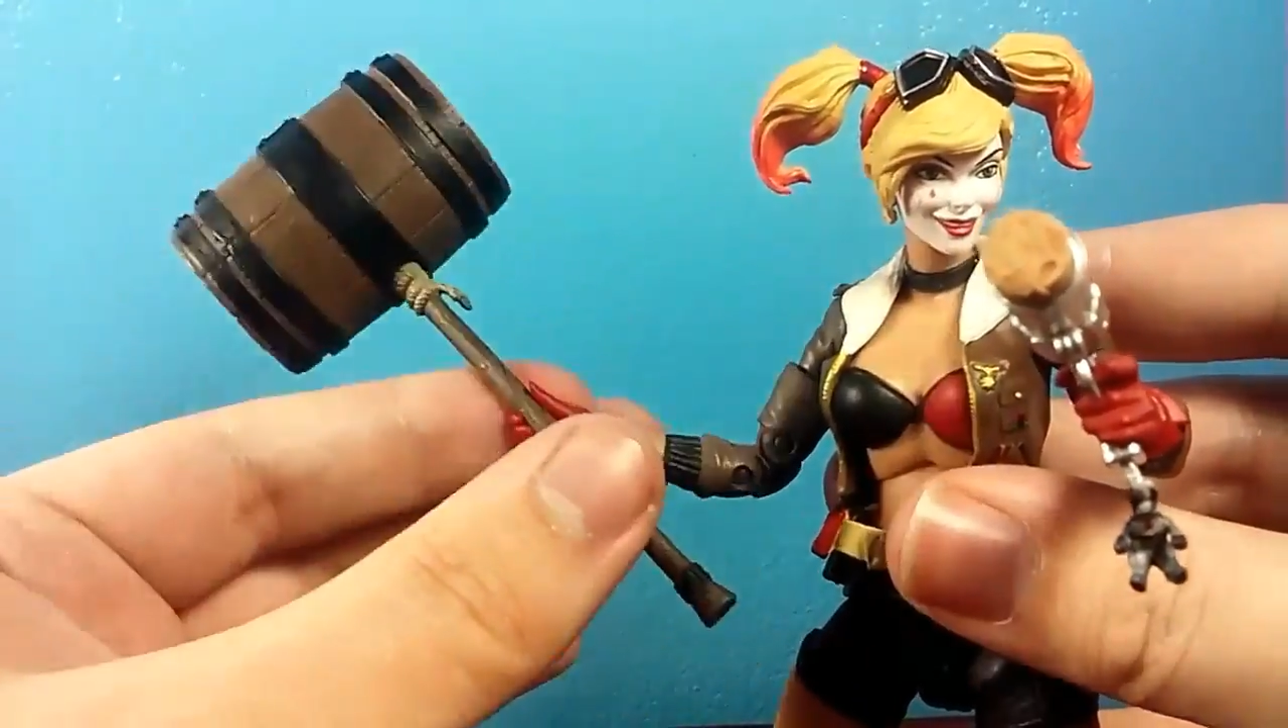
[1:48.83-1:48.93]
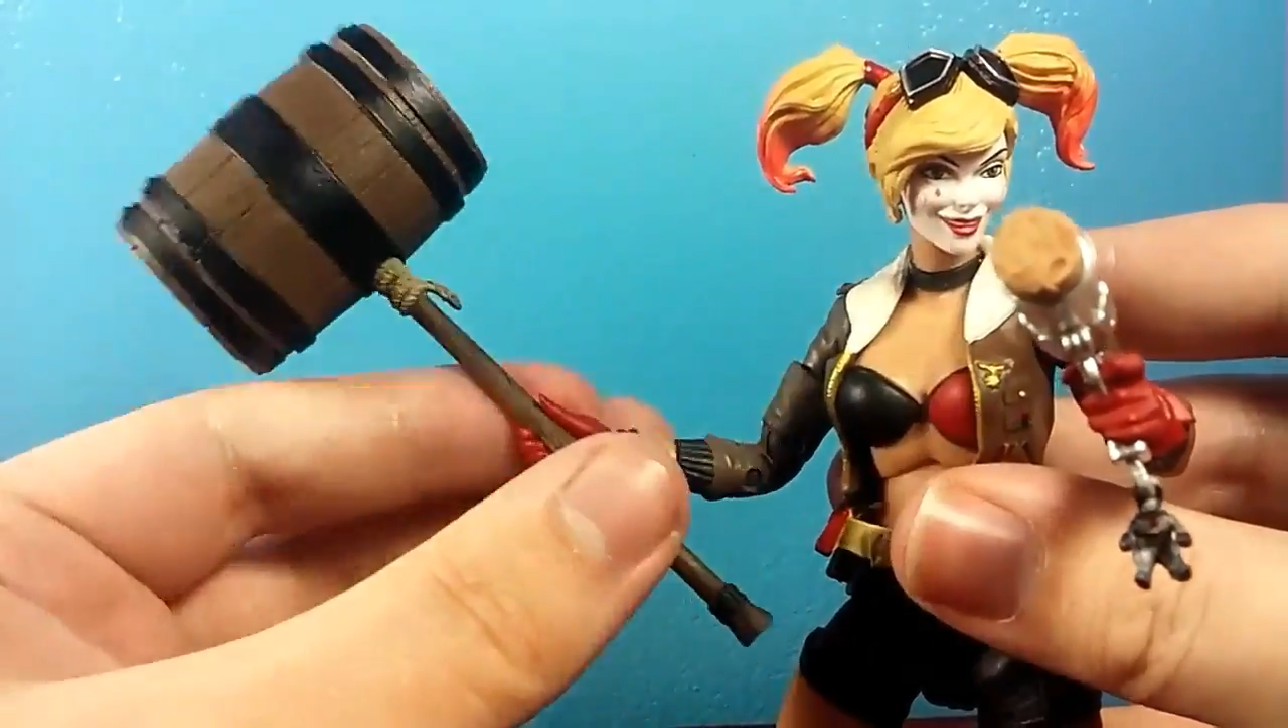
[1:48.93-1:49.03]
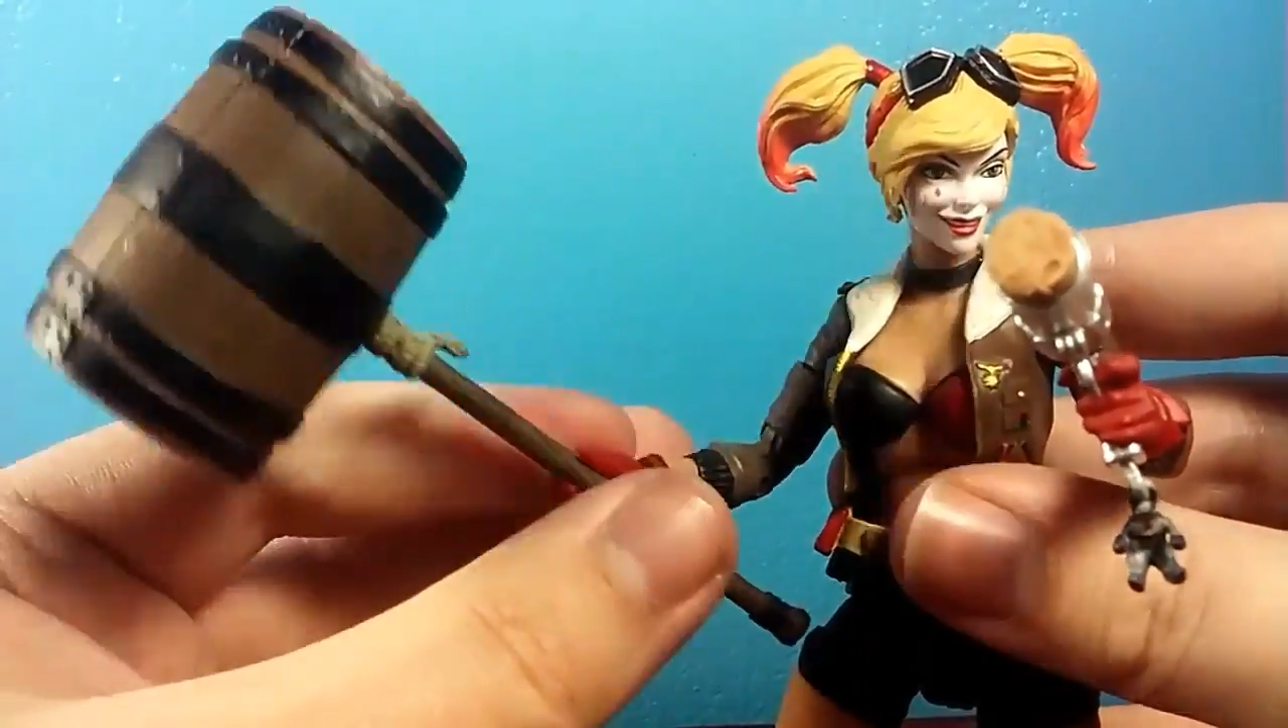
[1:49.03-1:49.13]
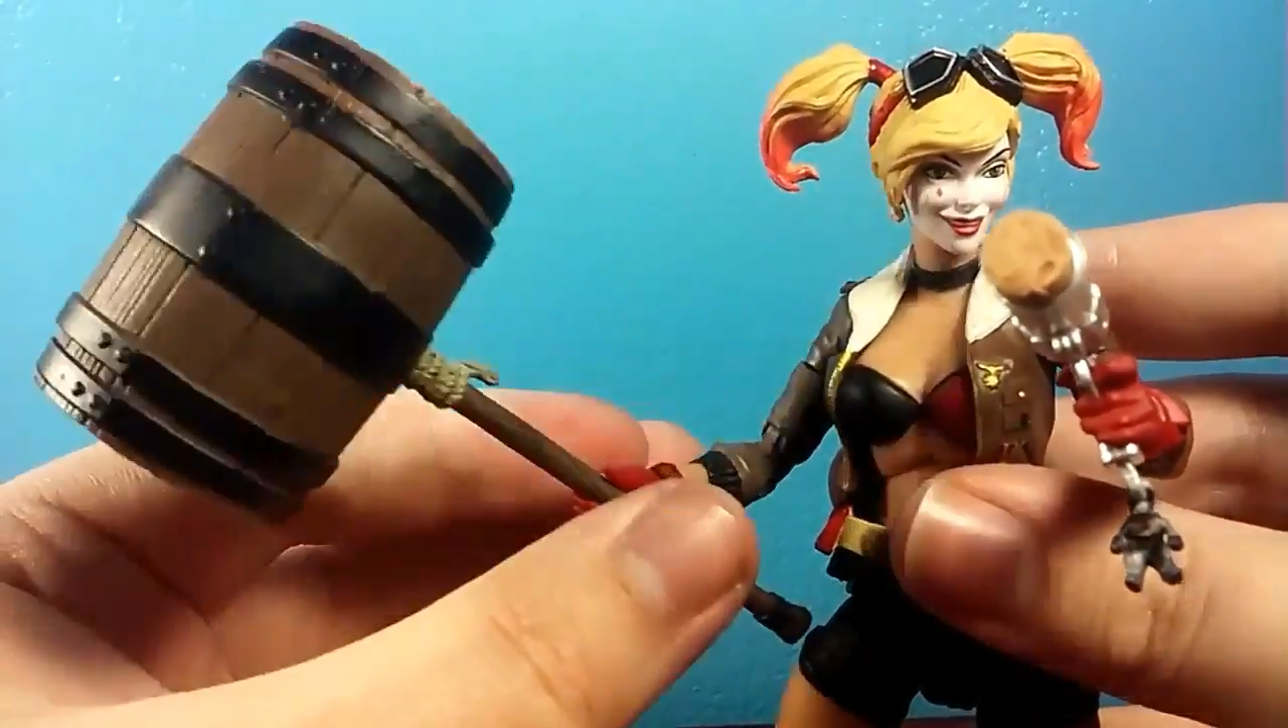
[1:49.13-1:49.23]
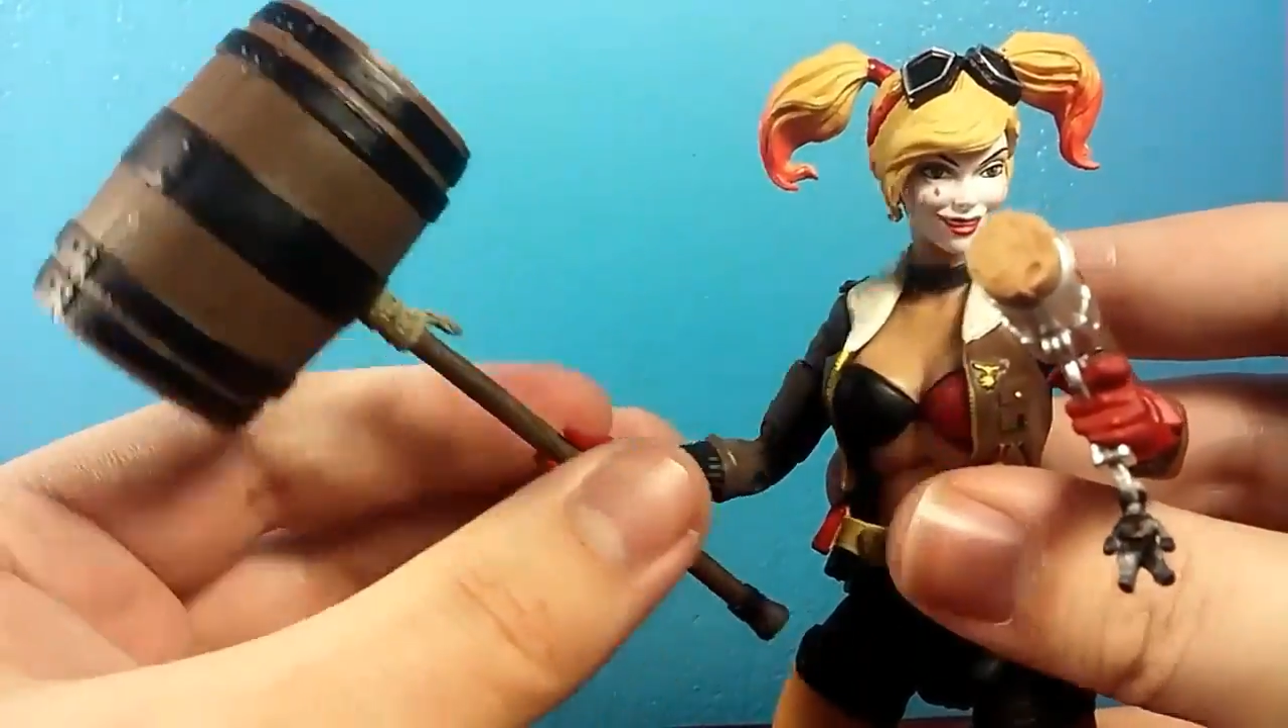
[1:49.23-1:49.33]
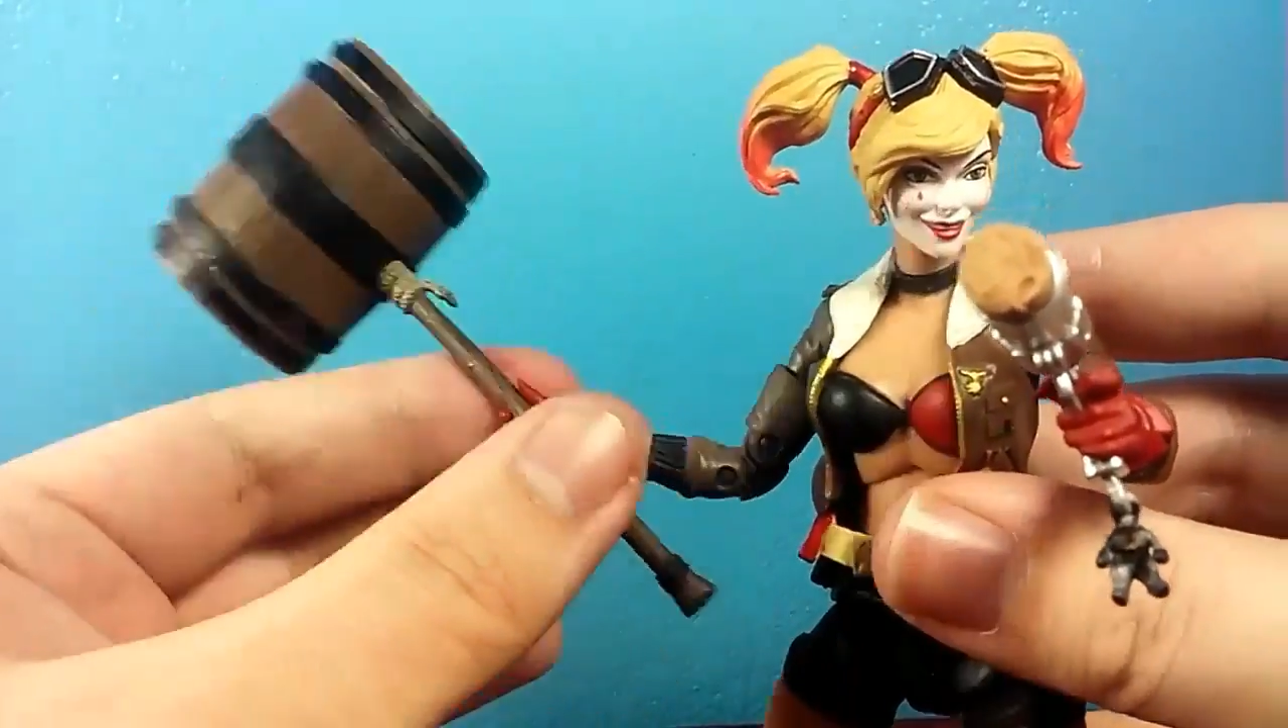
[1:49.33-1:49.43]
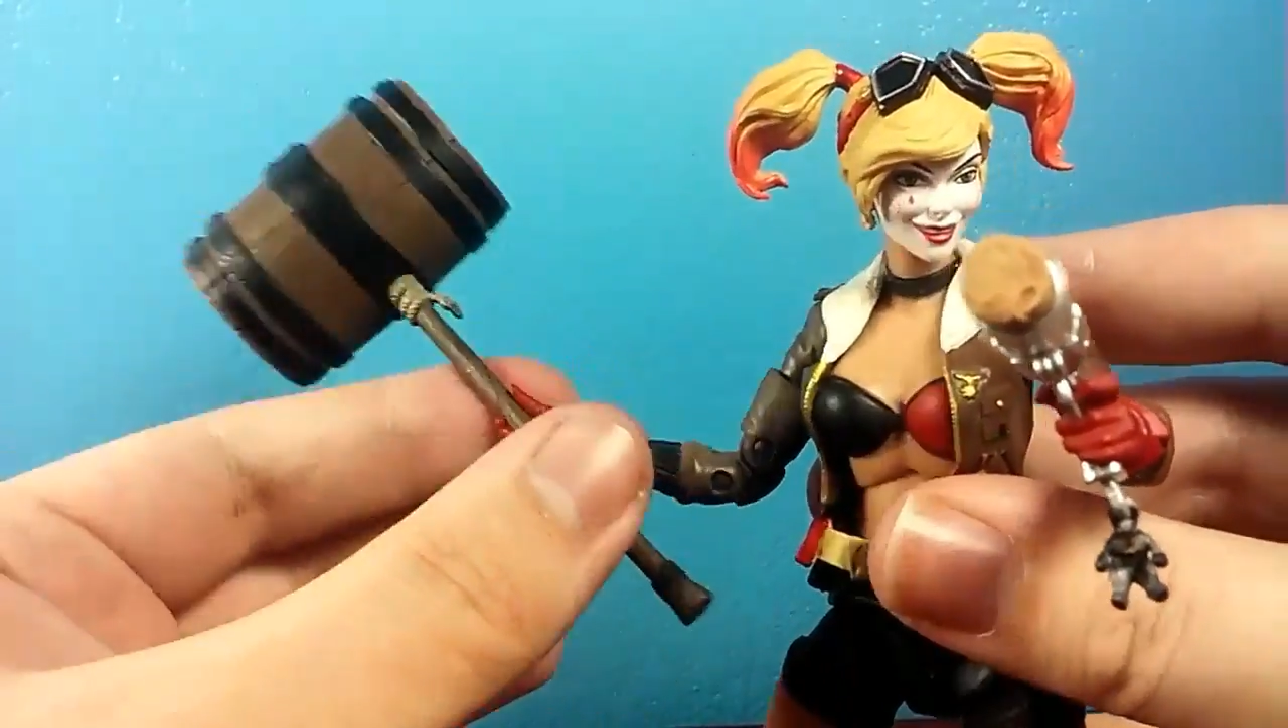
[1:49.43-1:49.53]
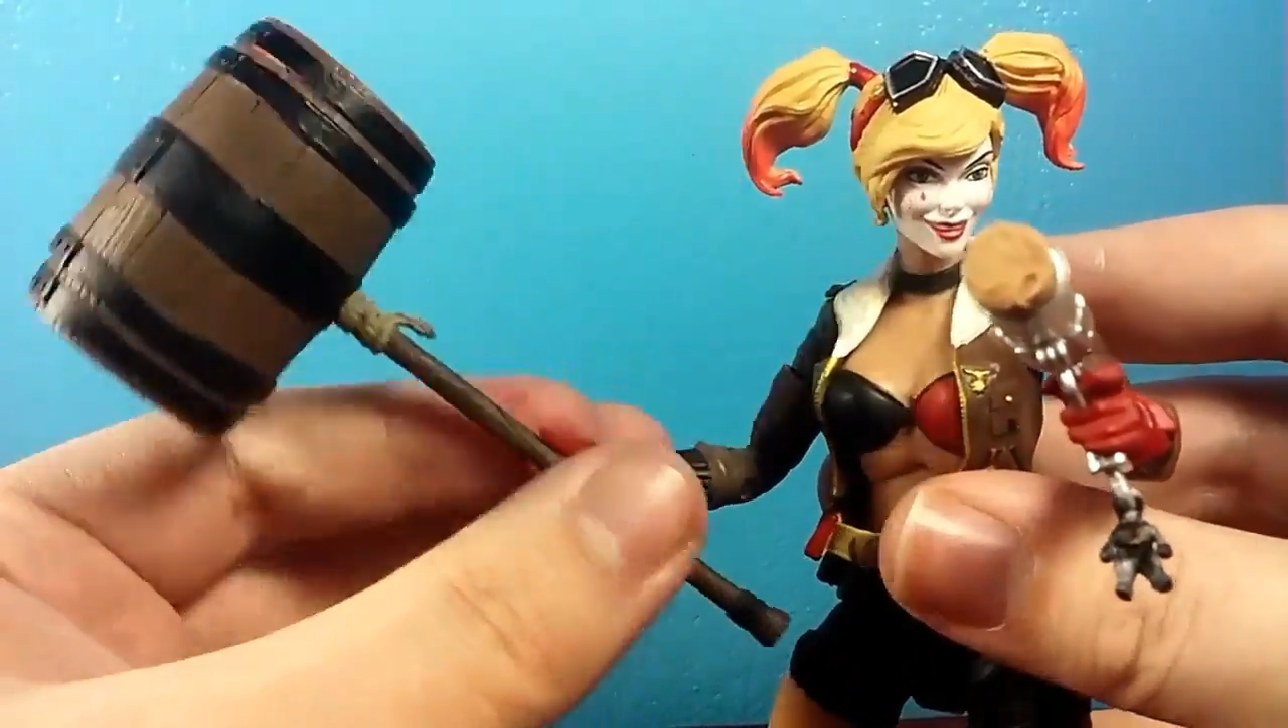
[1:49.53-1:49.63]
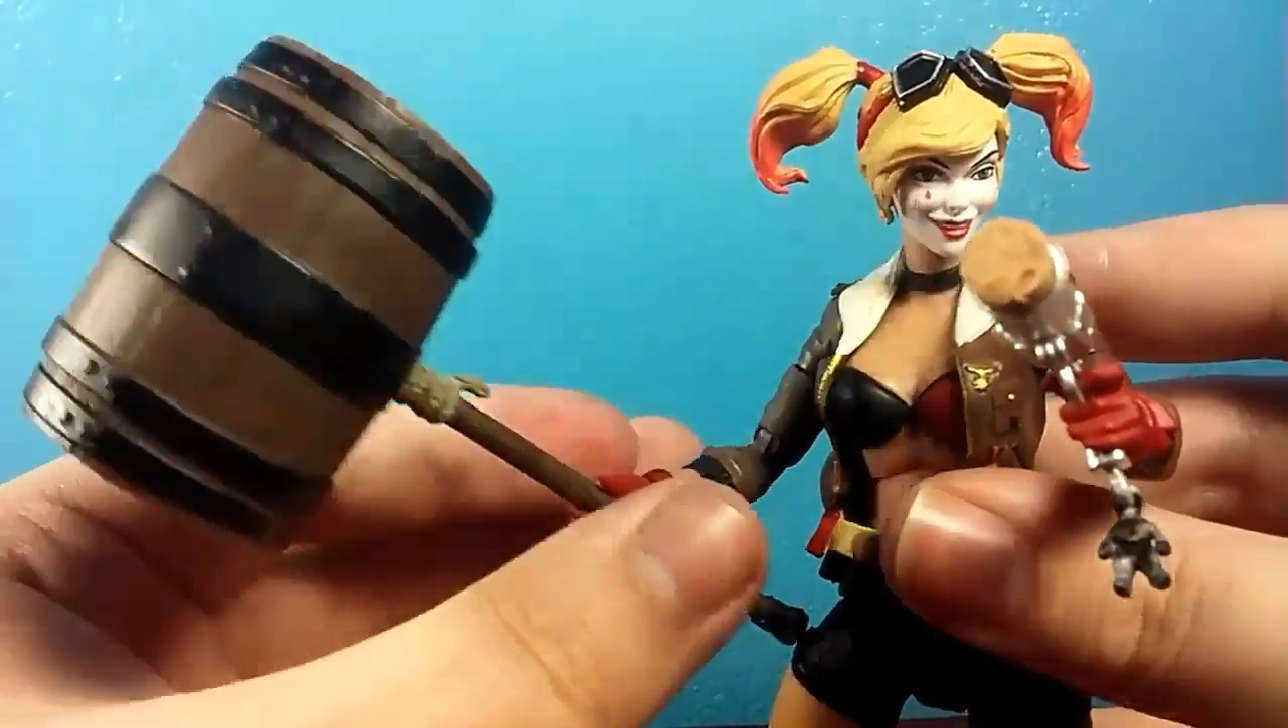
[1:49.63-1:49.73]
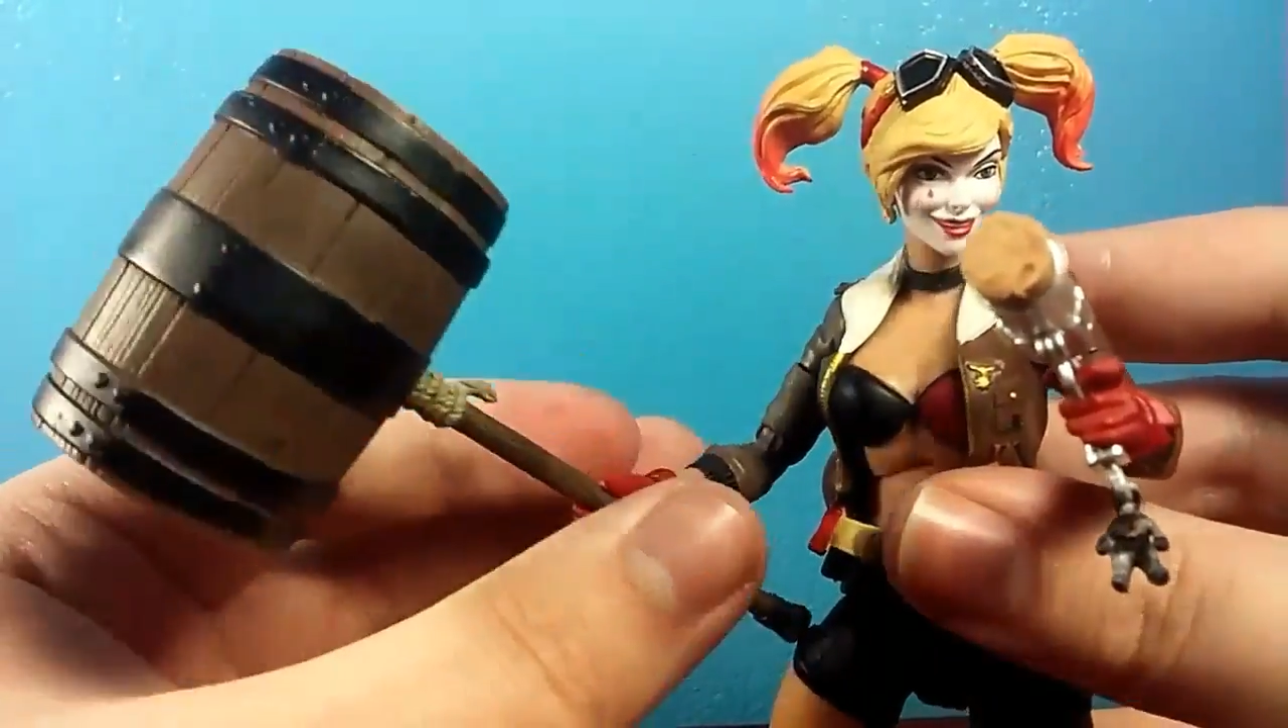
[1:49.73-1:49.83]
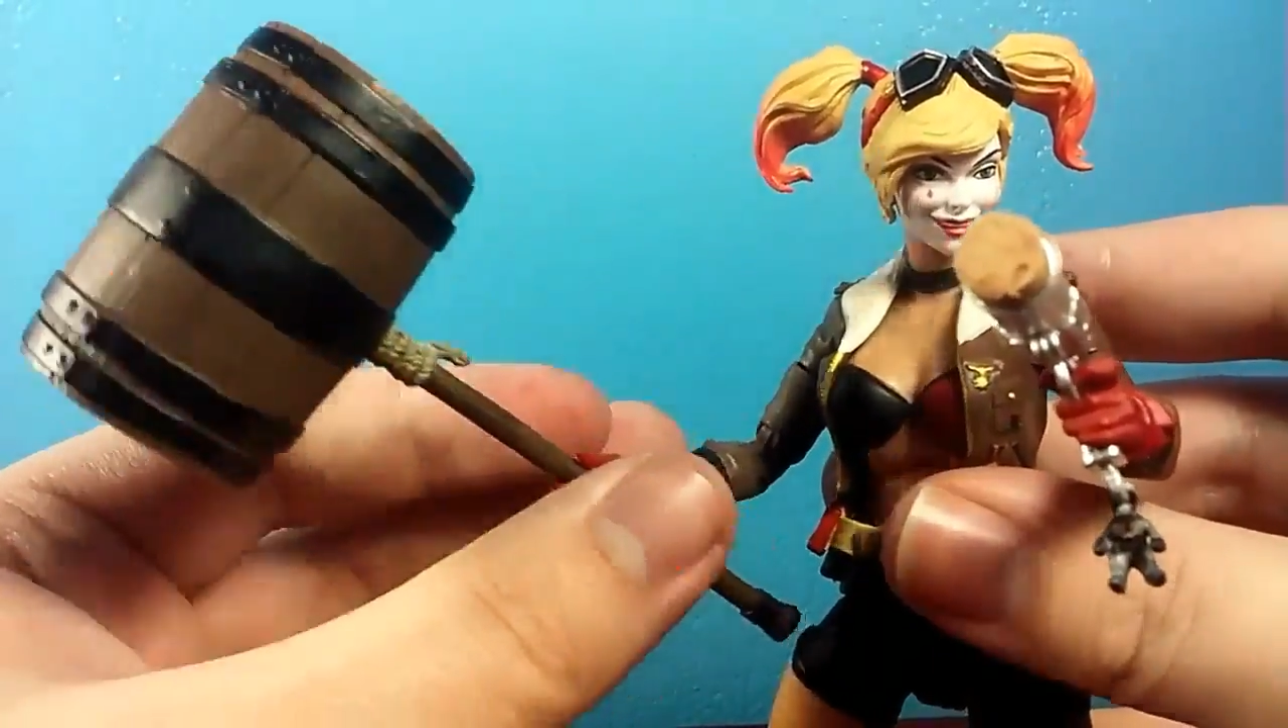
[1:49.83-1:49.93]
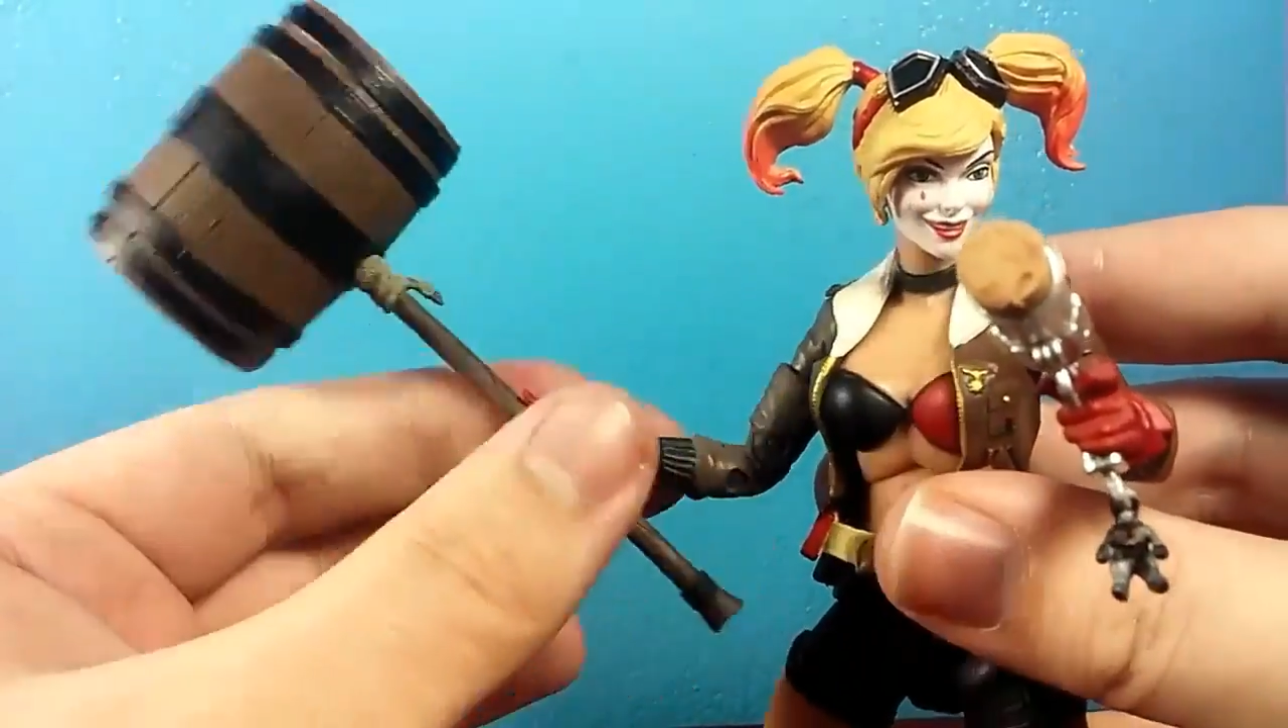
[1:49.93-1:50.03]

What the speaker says: is actually a little too